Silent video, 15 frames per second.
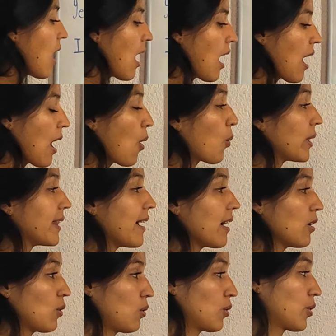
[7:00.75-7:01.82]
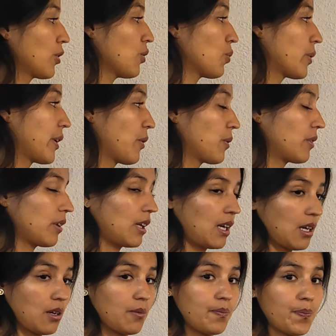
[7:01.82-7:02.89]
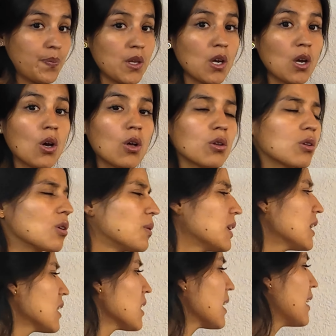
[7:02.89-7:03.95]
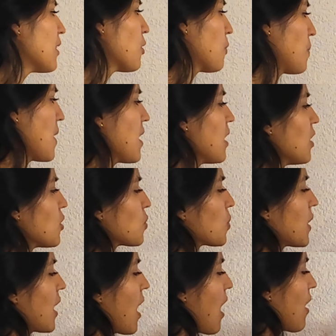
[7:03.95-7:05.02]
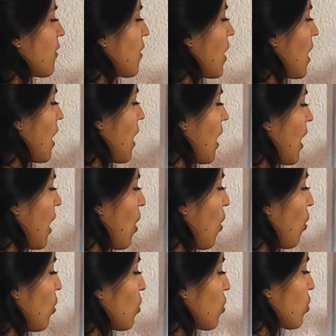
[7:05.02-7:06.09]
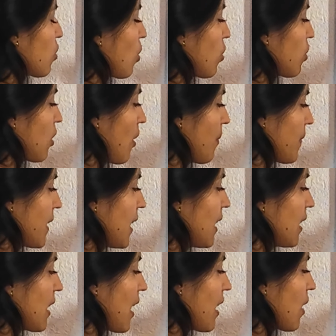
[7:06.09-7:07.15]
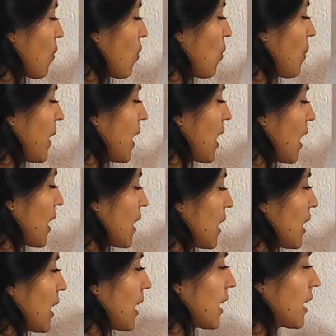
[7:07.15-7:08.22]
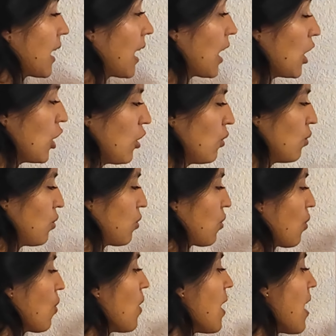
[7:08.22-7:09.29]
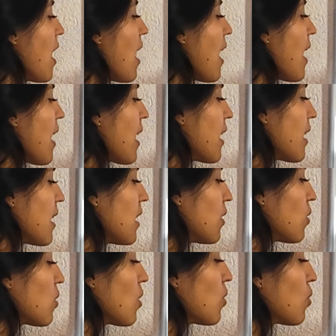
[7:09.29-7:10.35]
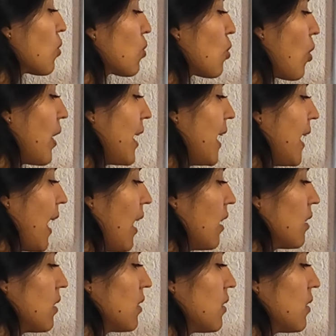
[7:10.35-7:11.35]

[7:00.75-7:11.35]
with dinosaurs when I was a kid. So in Spanish, we have also something that it will be kind of like the used to, and it's solía.